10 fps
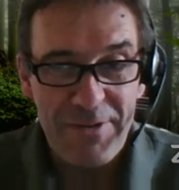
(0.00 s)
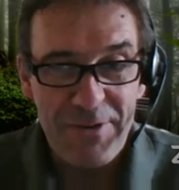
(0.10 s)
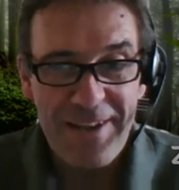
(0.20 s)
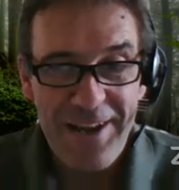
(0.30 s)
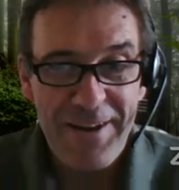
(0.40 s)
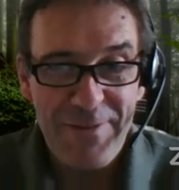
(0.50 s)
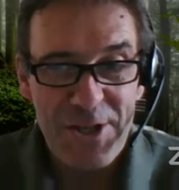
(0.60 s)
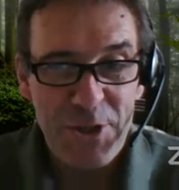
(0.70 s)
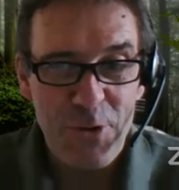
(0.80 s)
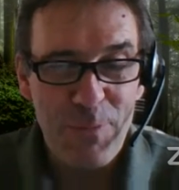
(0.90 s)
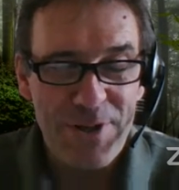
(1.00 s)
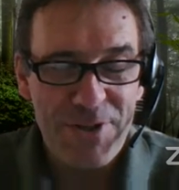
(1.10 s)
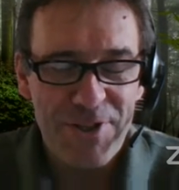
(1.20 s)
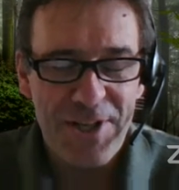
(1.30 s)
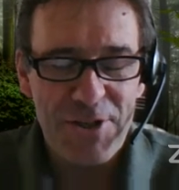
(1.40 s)
I saw your
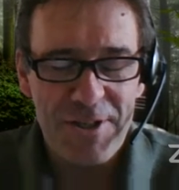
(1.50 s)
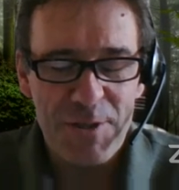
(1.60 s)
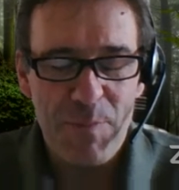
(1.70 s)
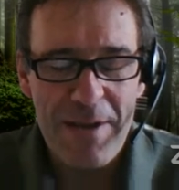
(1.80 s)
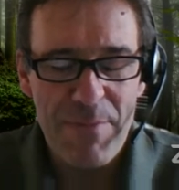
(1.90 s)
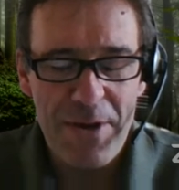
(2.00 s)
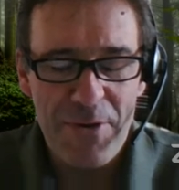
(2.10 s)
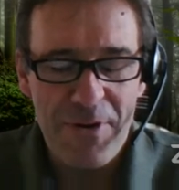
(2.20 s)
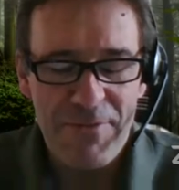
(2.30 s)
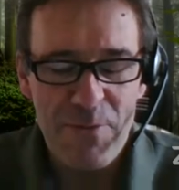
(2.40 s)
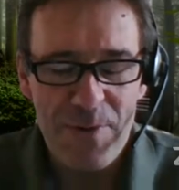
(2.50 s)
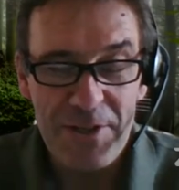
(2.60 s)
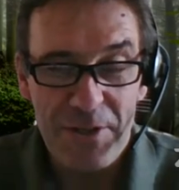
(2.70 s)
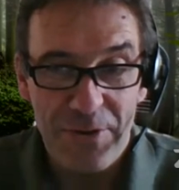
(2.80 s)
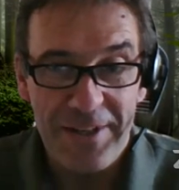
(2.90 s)
presentation at Speak BO a few
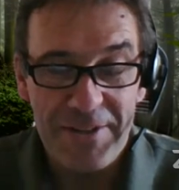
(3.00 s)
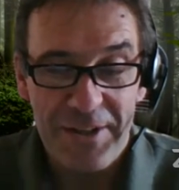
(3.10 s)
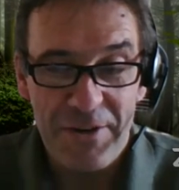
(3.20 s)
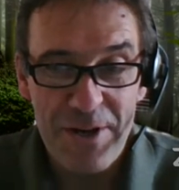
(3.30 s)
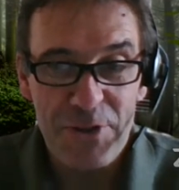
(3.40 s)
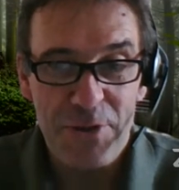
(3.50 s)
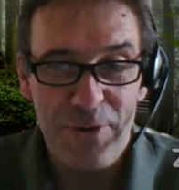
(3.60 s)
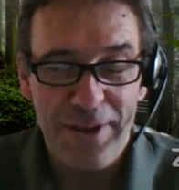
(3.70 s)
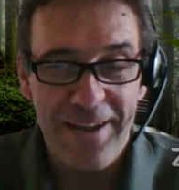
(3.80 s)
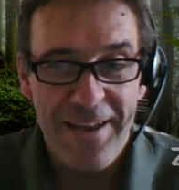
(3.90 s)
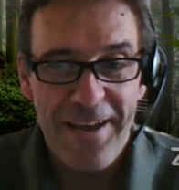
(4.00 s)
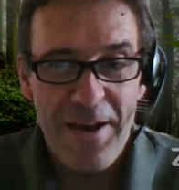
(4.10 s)
weeks ago, and it's a great story.